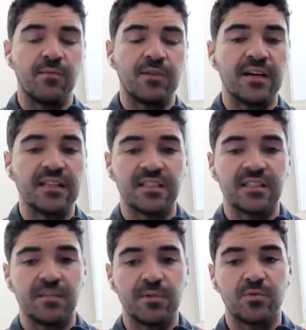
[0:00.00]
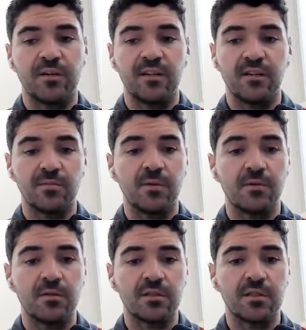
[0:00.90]
with ice in between those
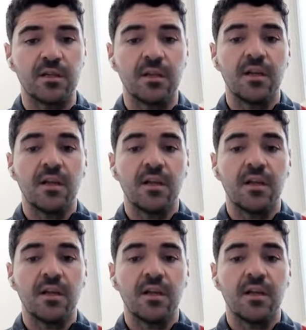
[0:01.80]
moguls.